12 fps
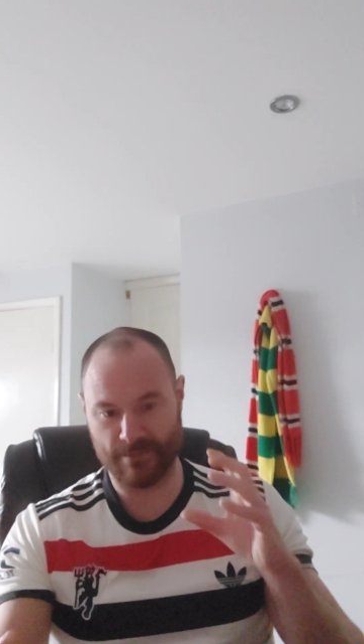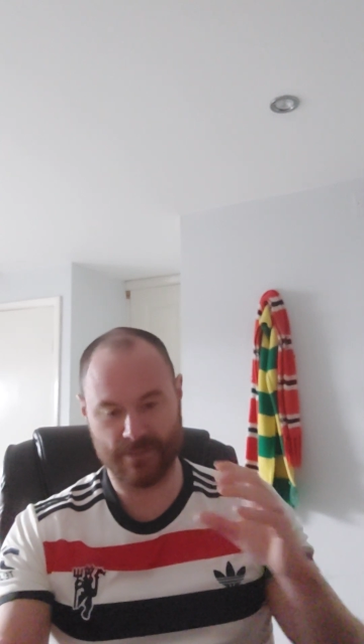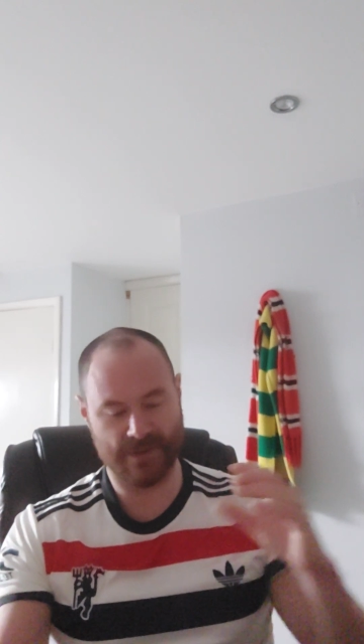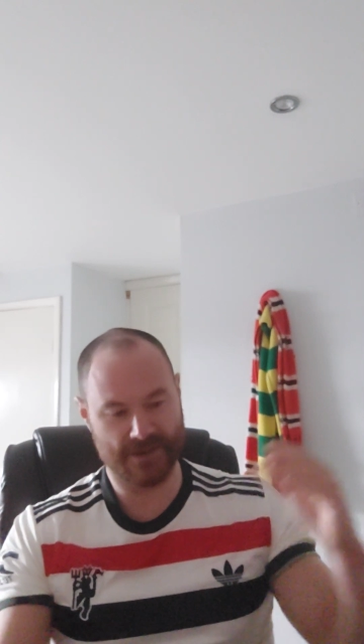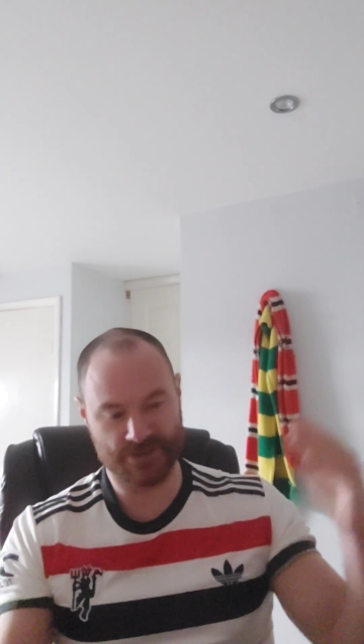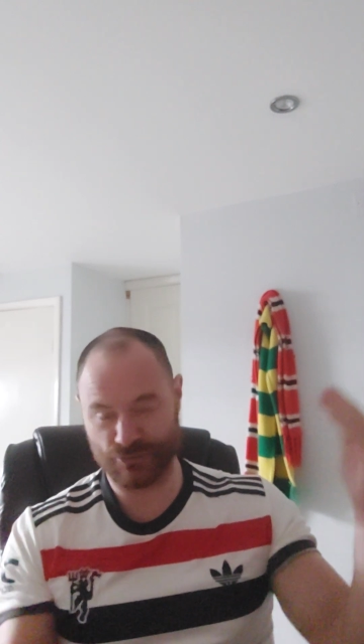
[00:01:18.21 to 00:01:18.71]

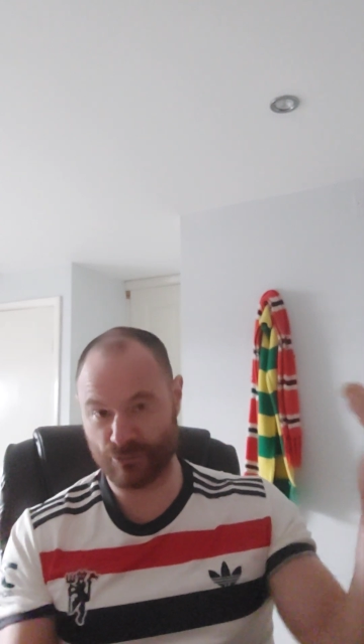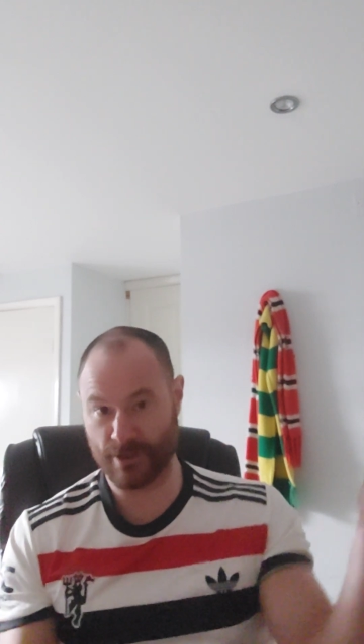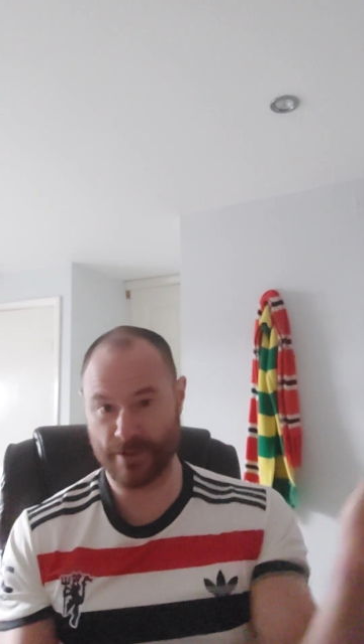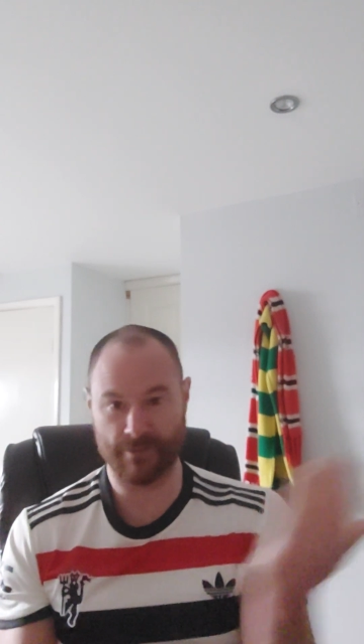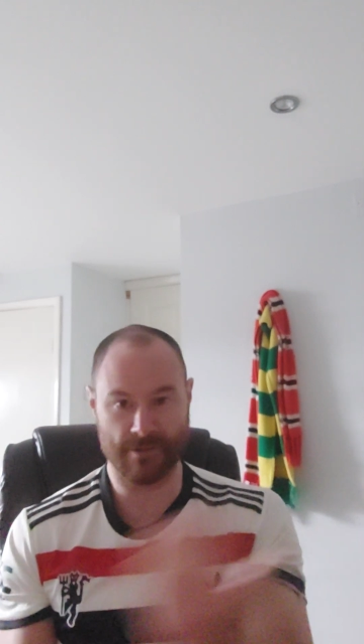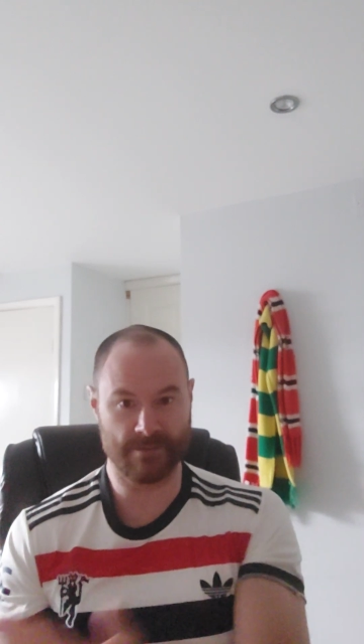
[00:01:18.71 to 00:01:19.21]
they're just running
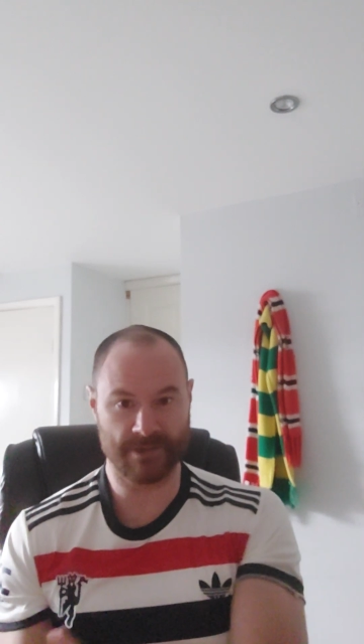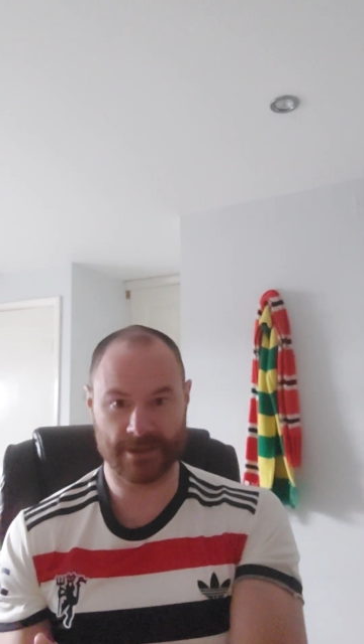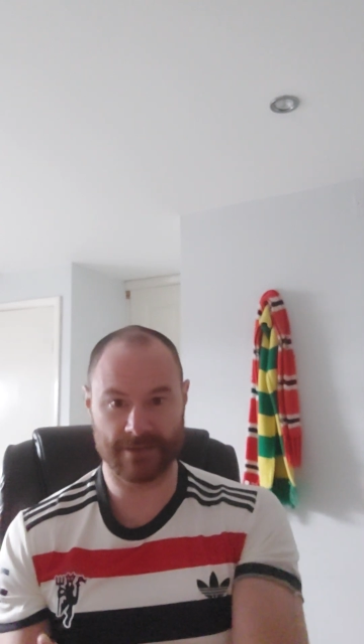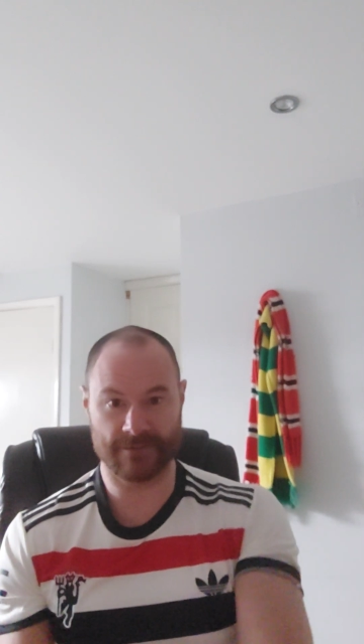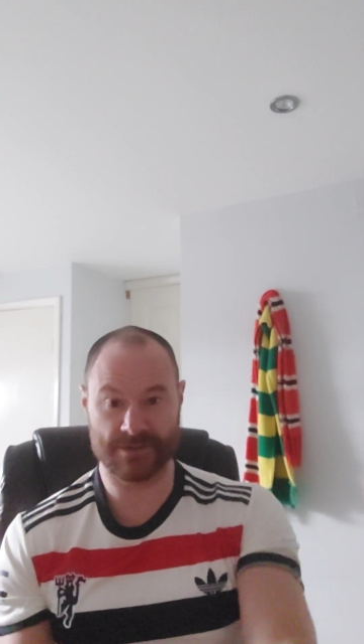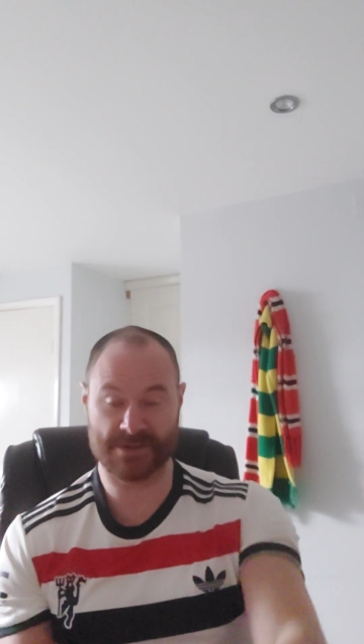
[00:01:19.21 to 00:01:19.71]
through the middle
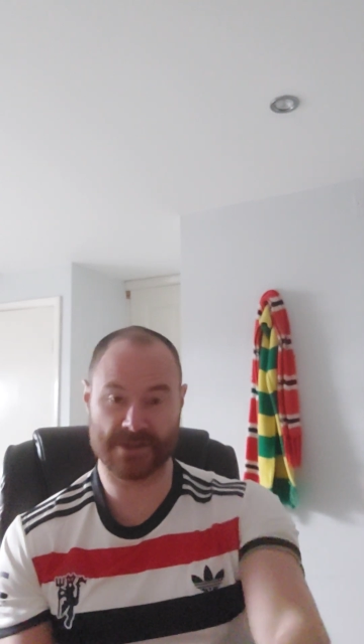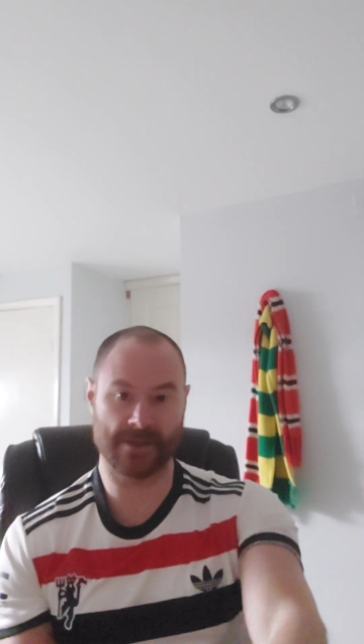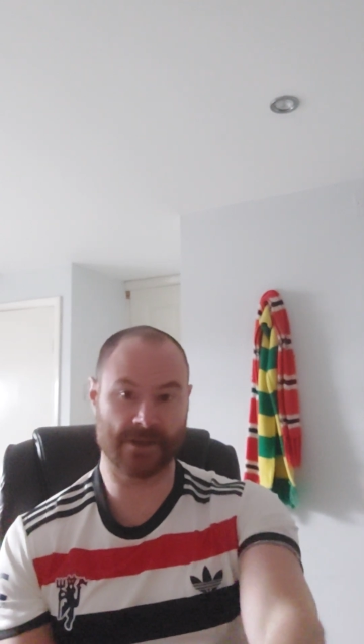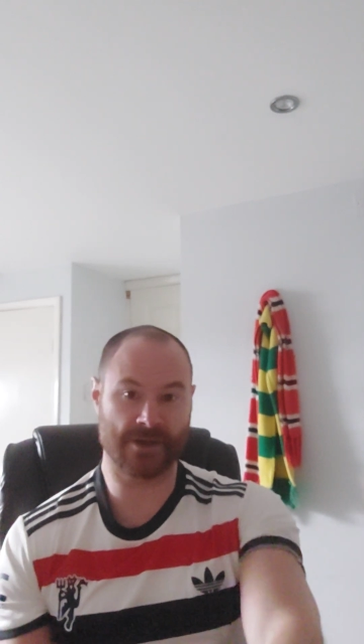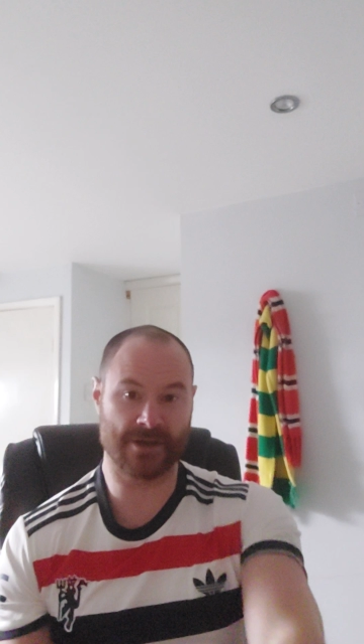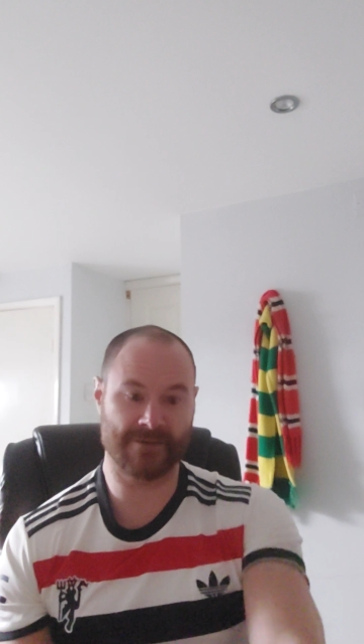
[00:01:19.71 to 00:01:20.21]
of us.
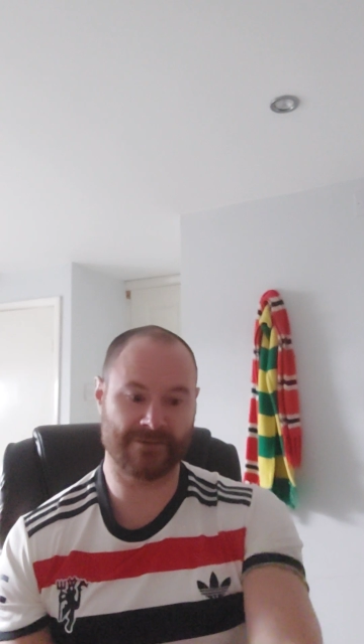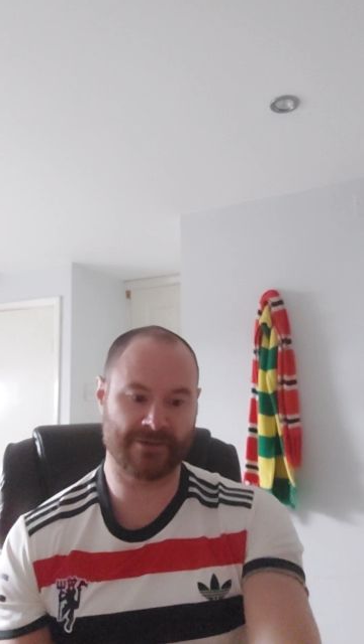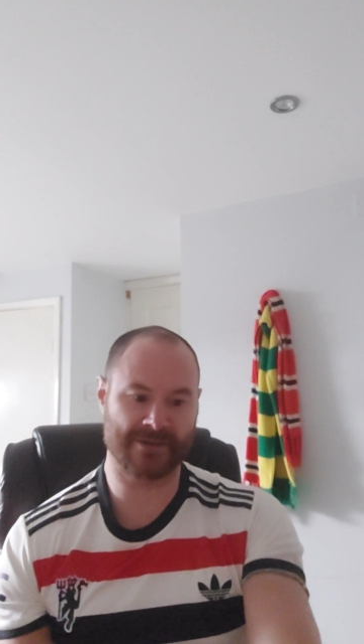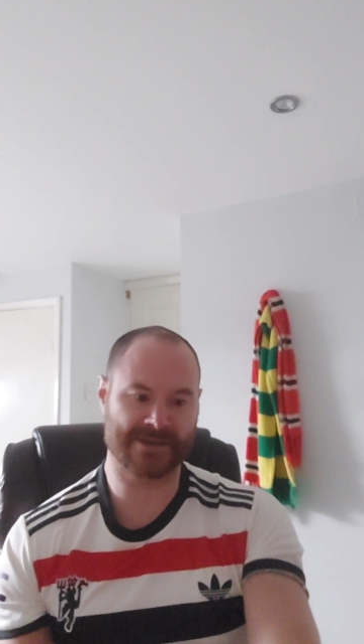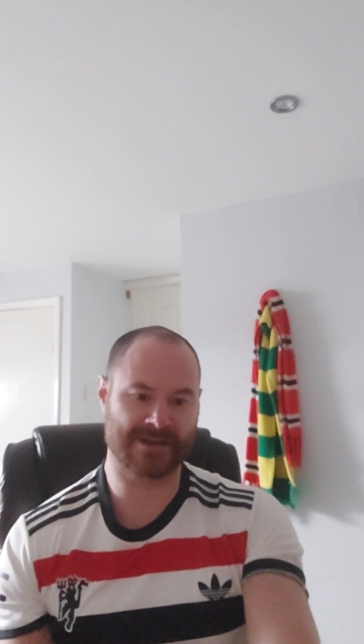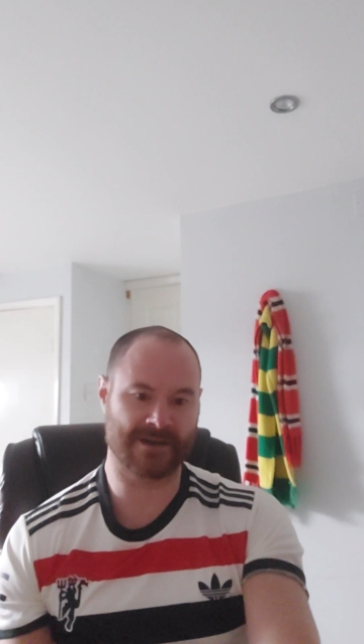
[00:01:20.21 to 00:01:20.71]
Certainly not in the
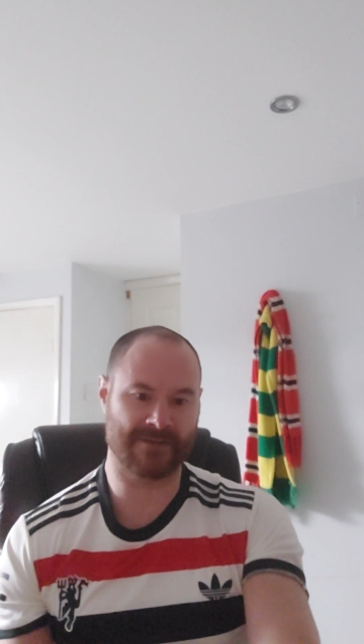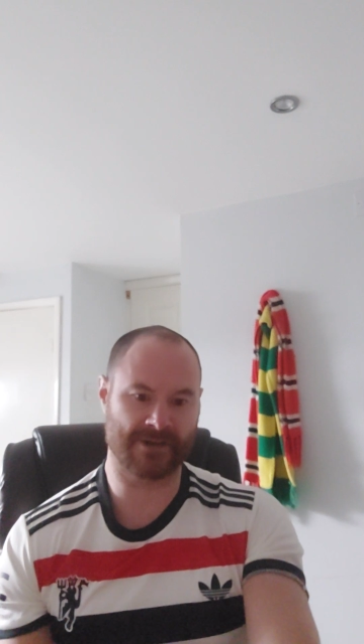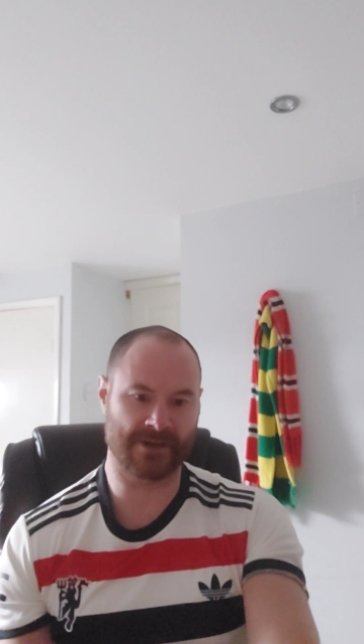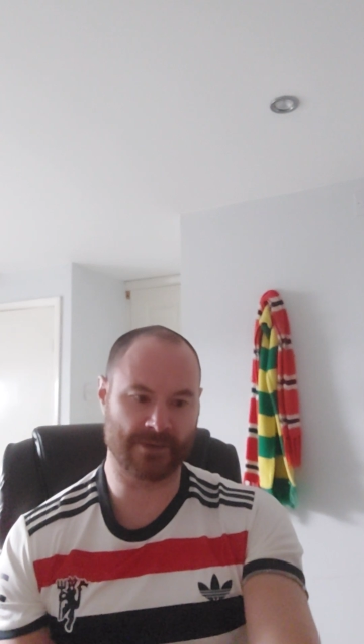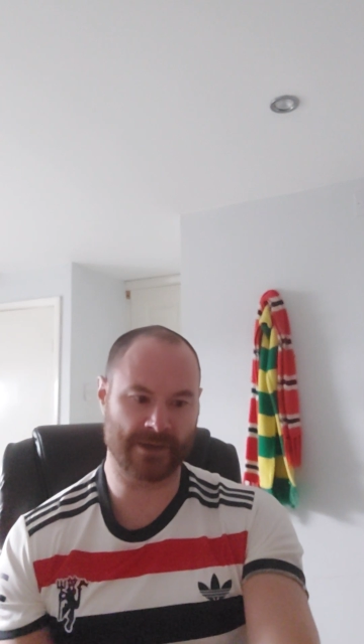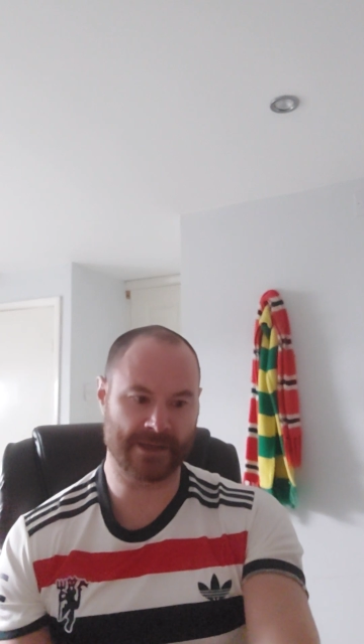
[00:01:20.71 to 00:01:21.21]
first half,
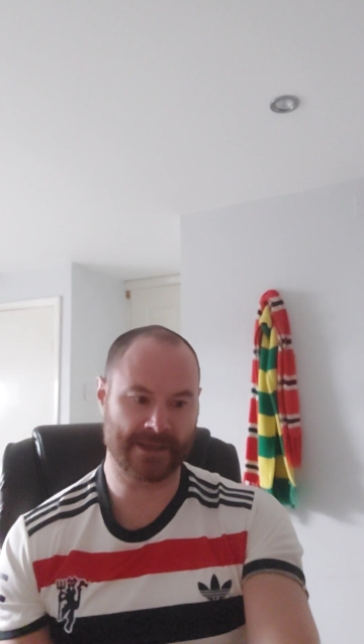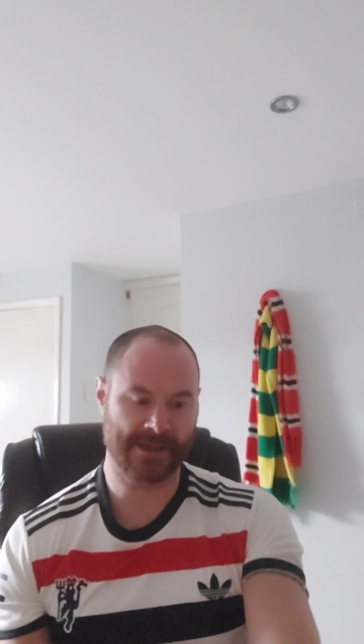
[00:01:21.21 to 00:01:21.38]
anyway.